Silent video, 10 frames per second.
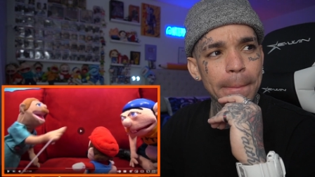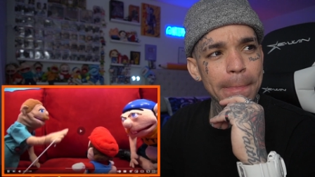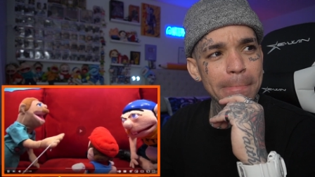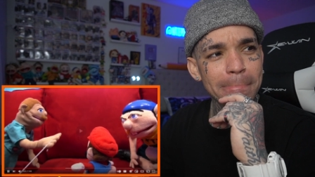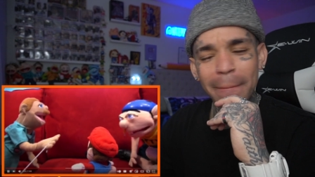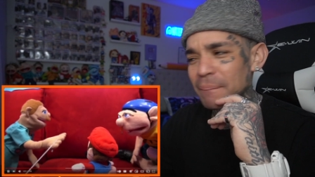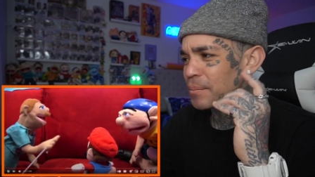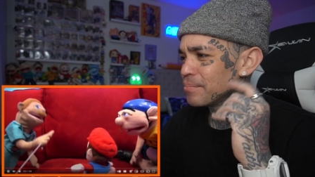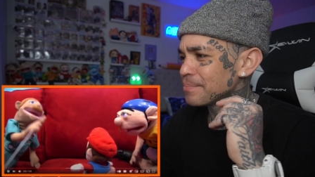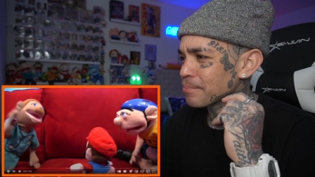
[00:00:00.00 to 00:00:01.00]
Tell you what,
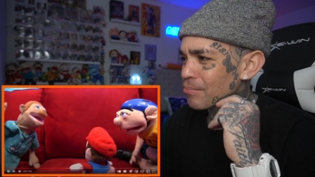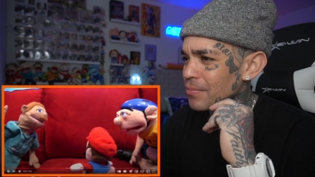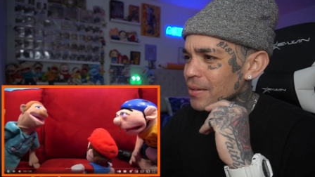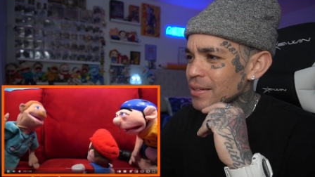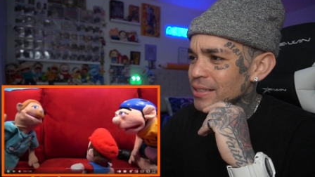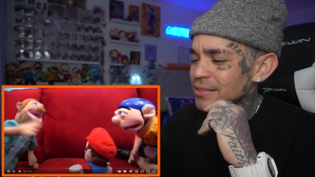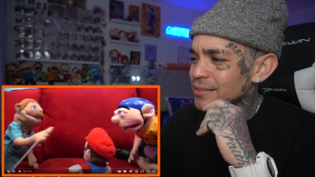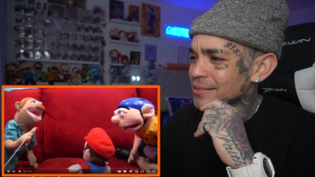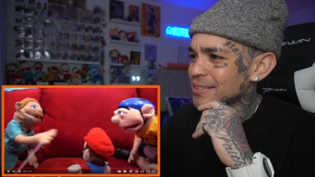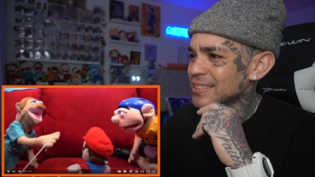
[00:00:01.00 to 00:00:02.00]
I have a tree in my
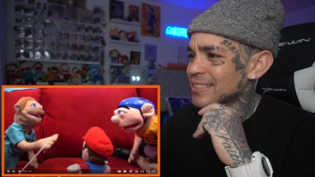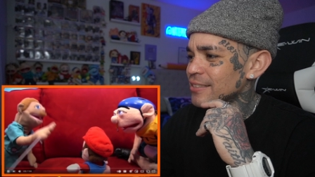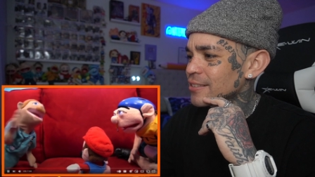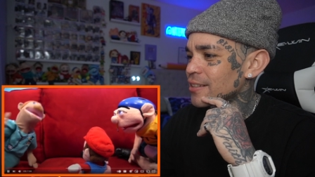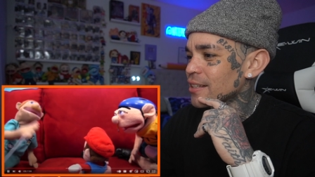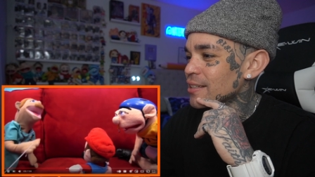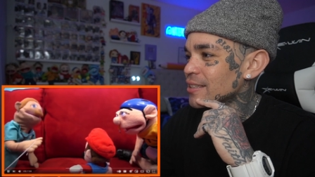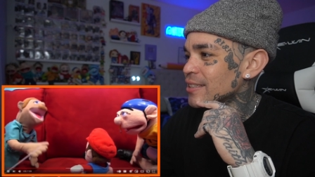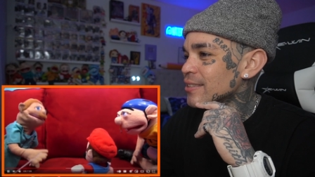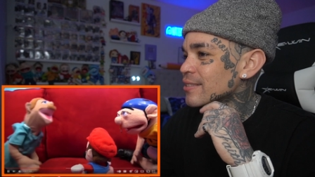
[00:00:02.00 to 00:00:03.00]
backyard. Maybe
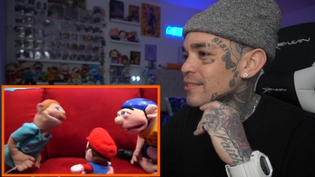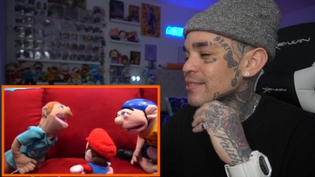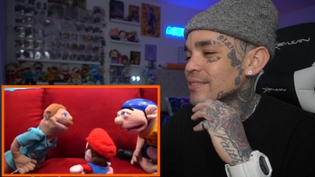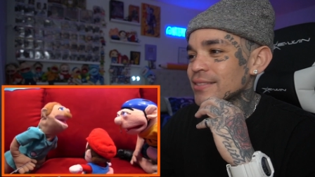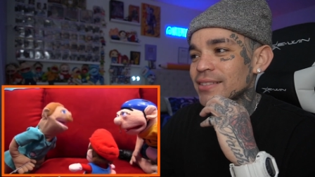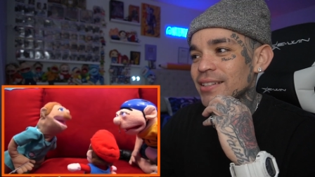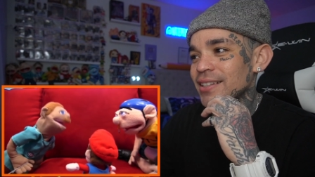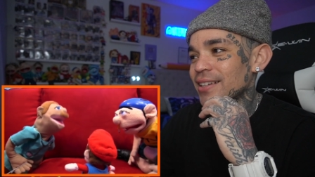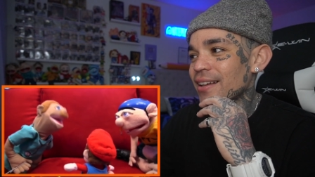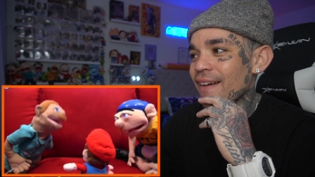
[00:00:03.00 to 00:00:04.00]
you can come chew it
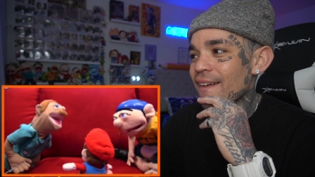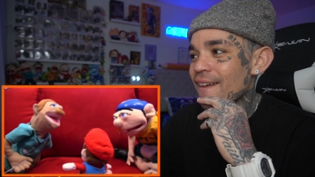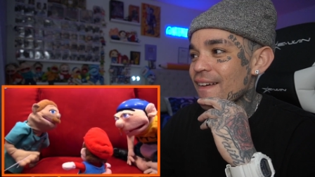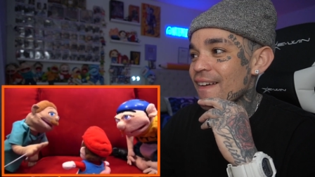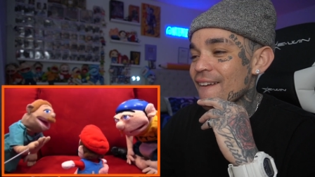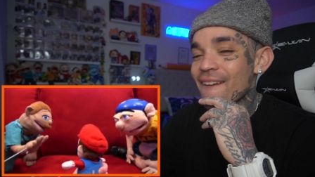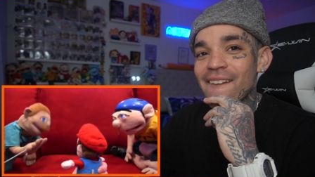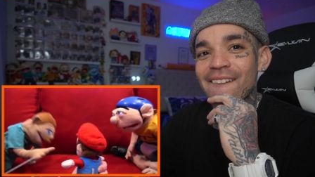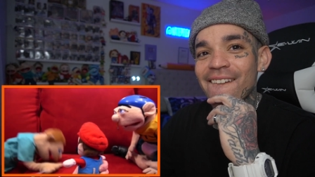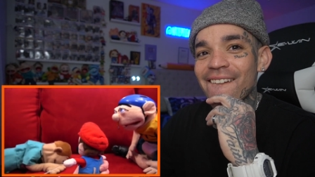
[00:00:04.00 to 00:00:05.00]
down for me.
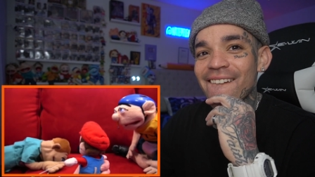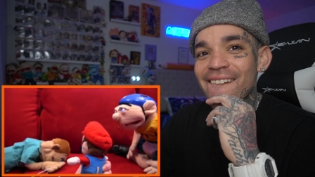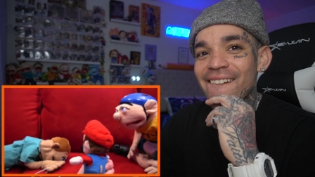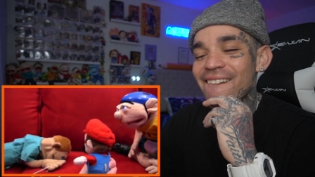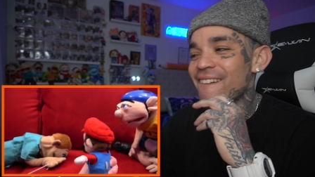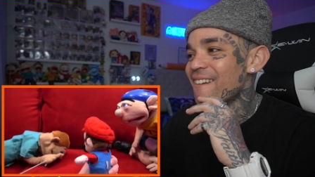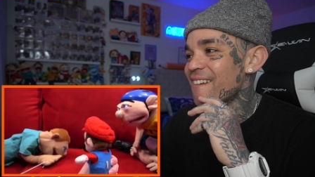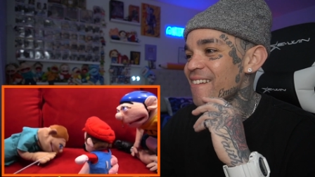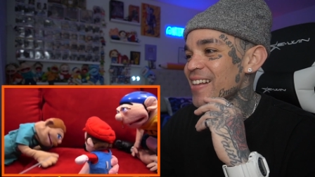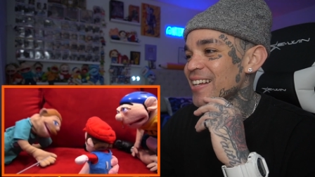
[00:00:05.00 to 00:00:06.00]

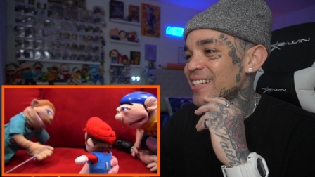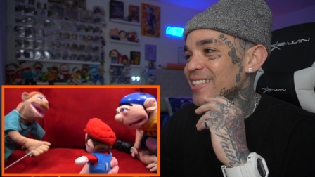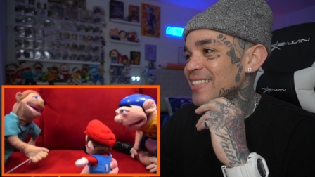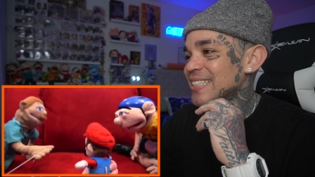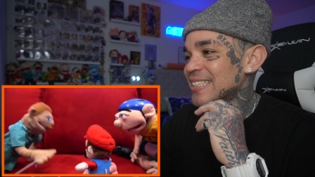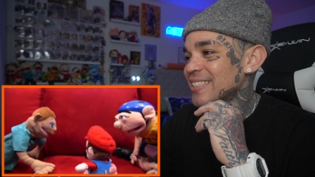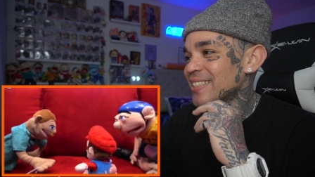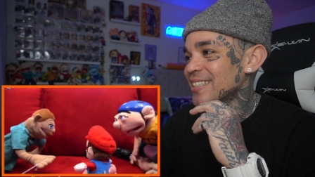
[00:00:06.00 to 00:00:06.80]
Oh, God.